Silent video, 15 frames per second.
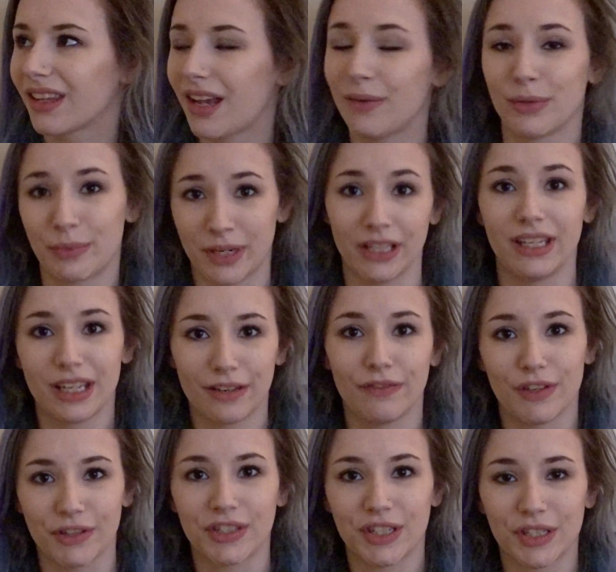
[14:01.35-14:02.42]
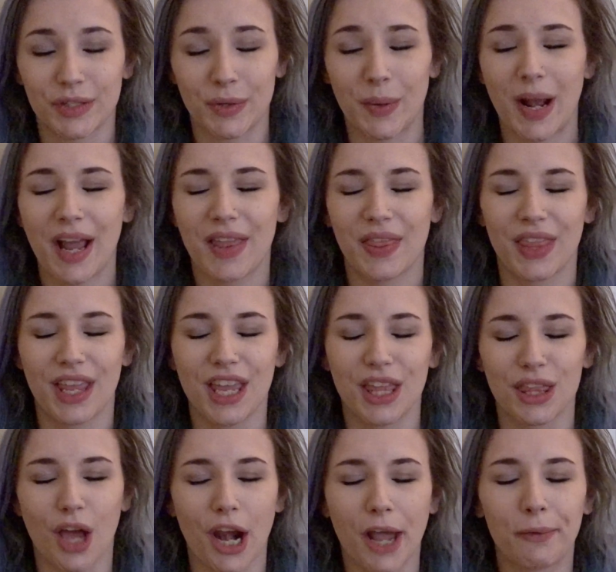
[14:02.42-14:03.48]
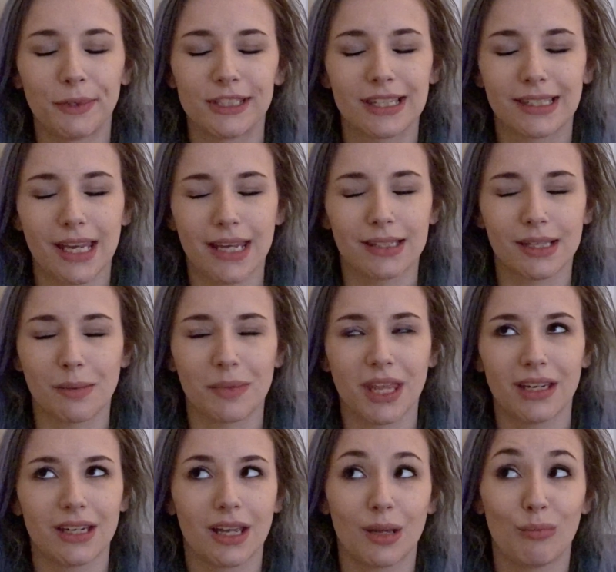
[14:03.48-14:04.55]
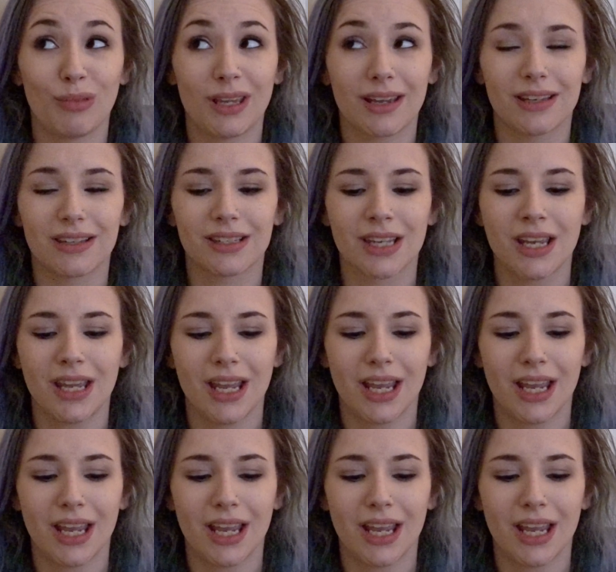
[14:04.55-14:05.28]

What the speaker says: I was really confused as to why he thought I wouldn't say something to him, because